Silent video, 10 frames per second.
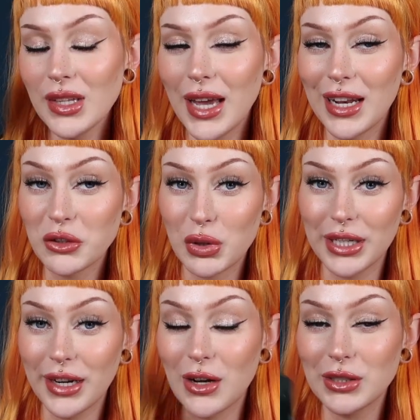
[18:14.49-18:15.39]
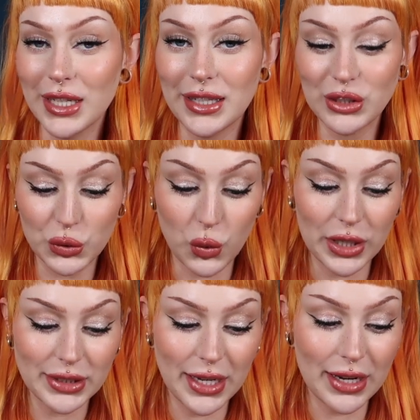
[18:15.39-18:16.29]
And I tried it out in
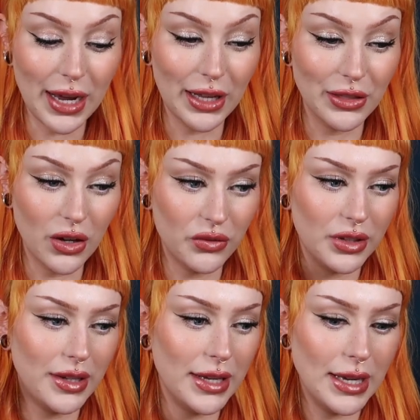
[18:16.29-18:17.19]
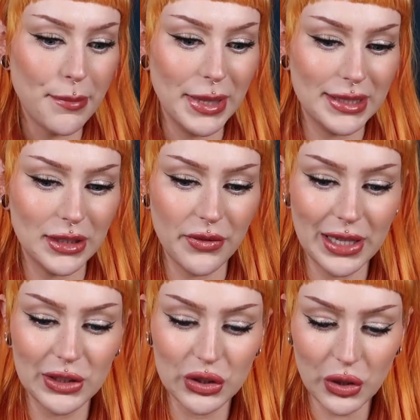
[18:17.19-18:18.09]
stores, and I loved the mist of
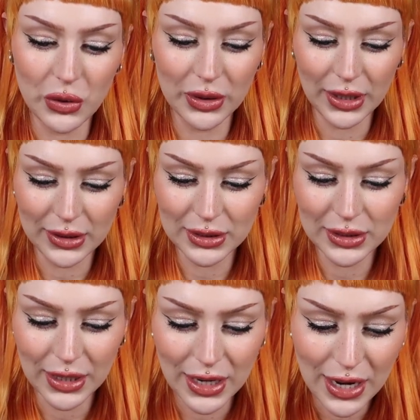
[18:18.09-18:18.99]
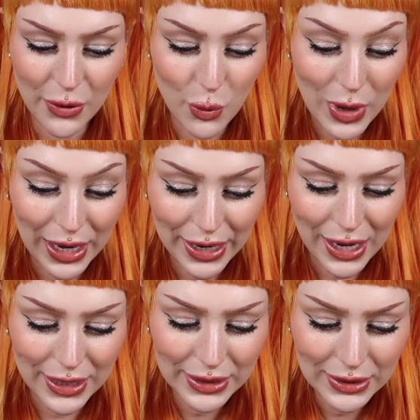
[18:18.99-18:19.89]
it, so that's really
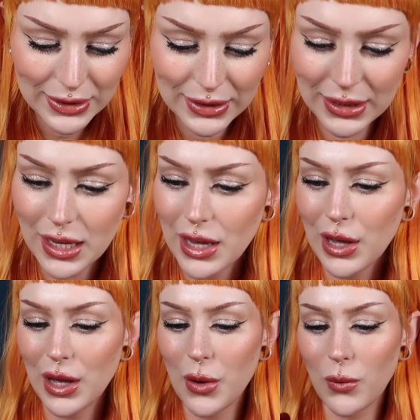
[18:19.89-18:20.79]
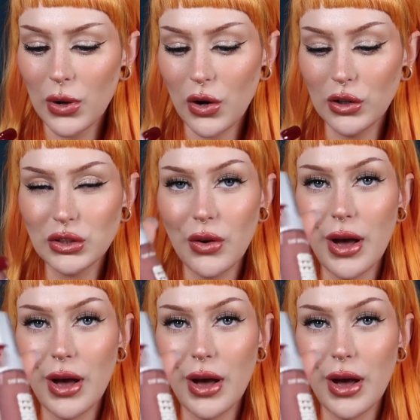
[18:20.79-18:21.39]
nice. We also